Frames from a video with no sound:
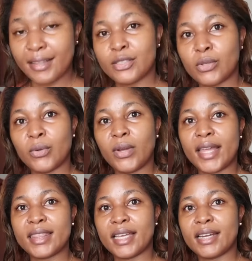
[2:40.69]
So,
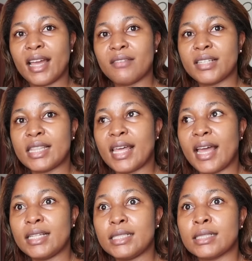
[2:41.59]
and then after
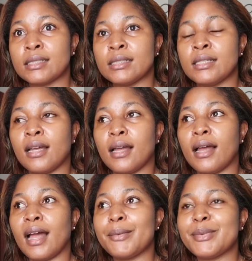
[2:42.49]
that,
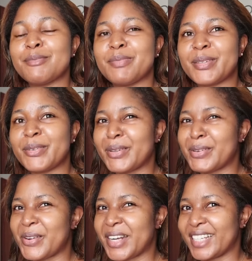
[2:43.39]
I will be
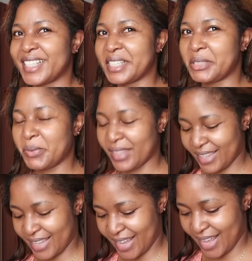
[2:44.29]
going on a date with
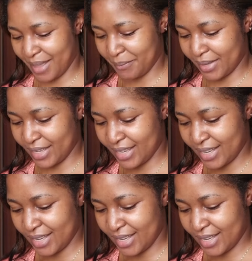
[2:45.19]
hubby.